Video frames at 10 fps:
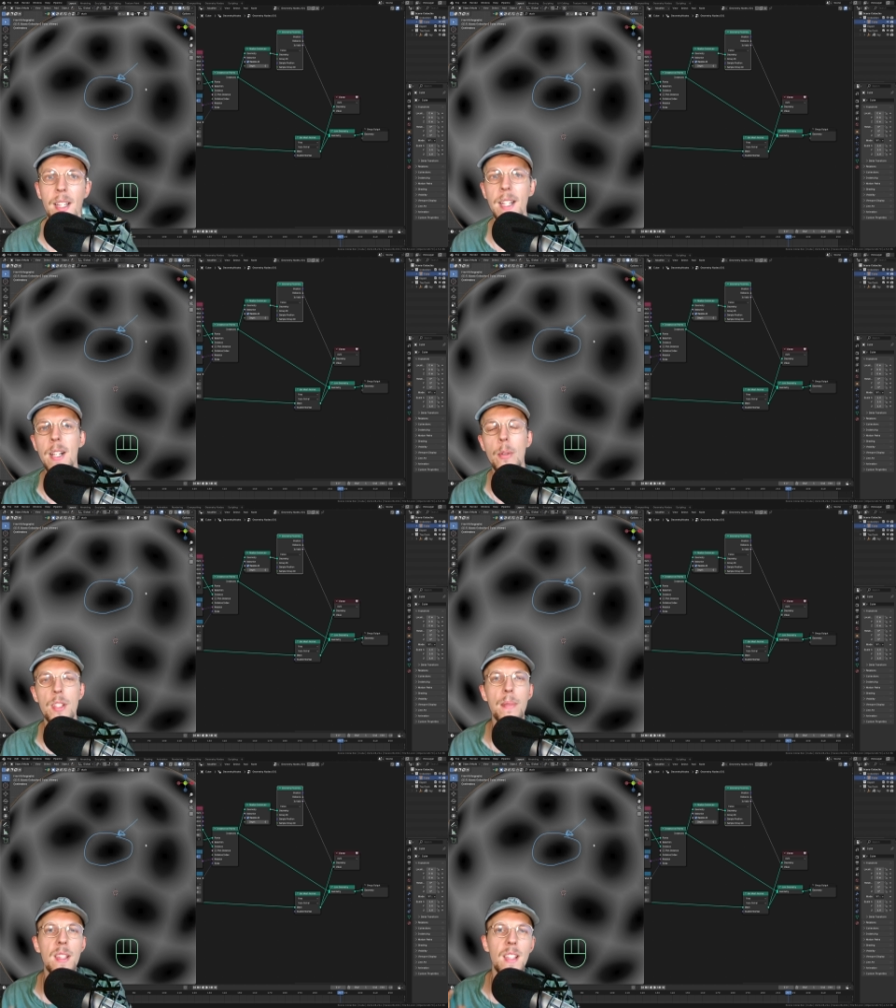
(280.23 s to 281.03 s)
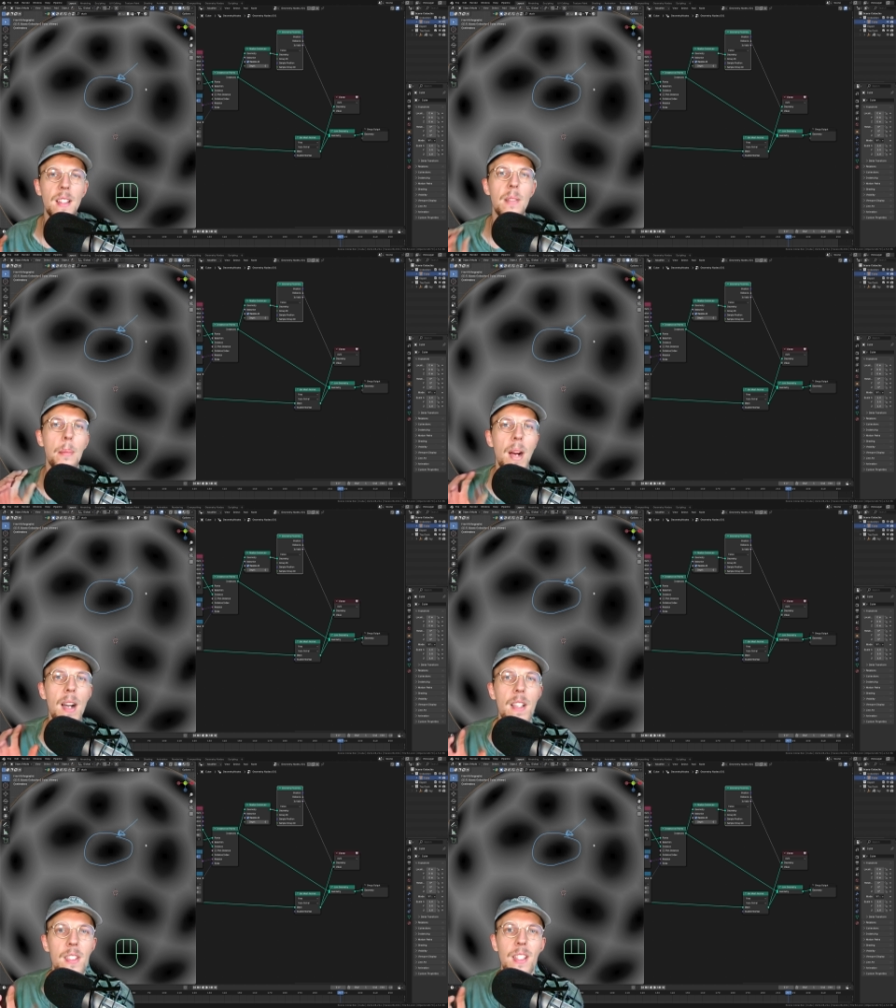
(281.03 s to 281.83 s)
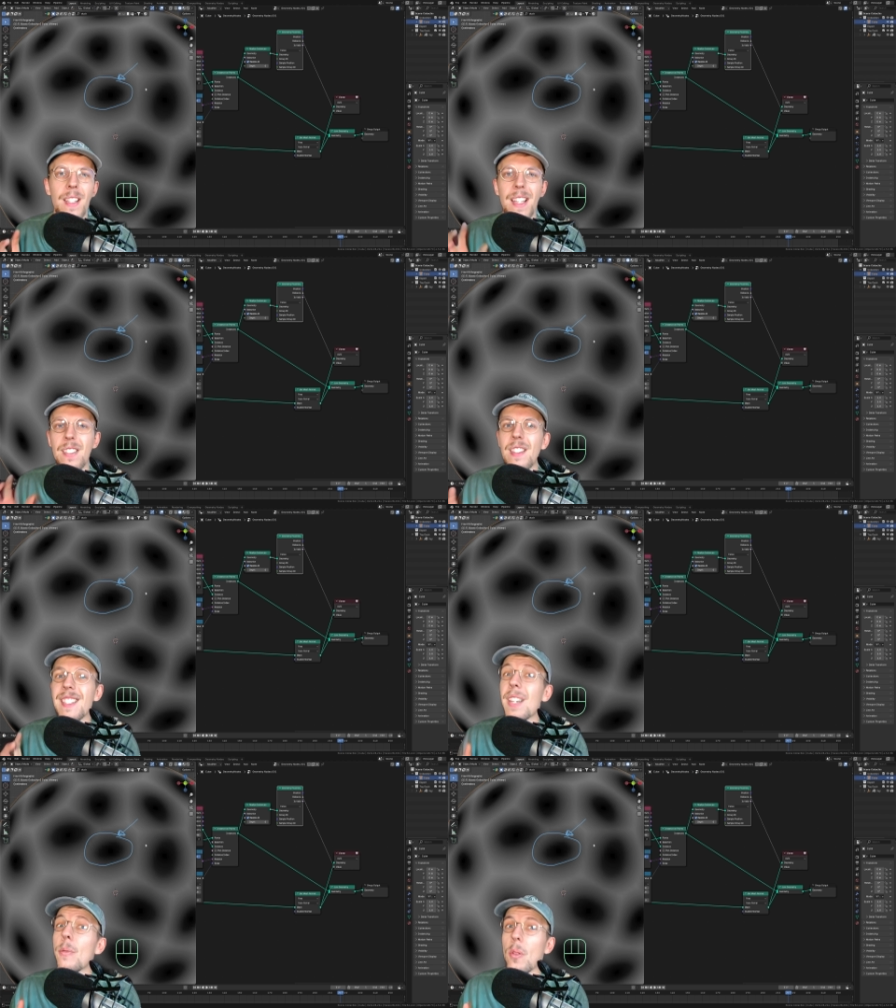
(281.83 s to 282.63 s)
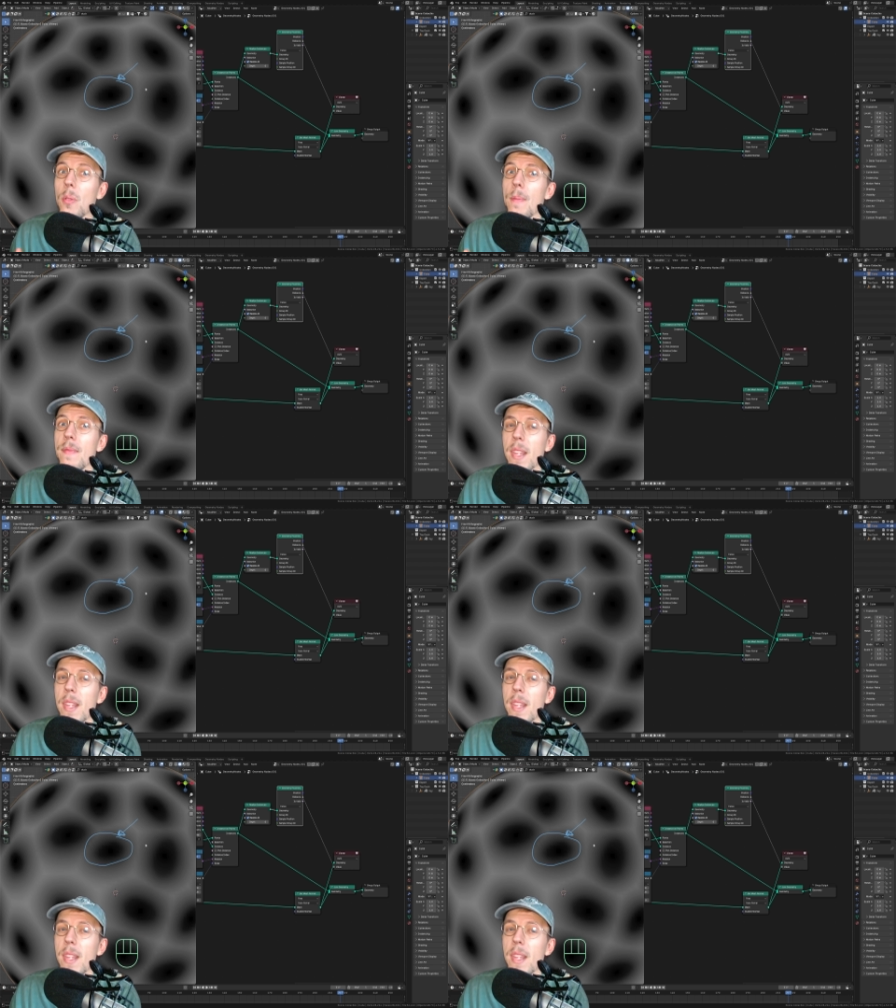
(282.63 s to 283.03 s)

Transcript: which means that the mask is zero,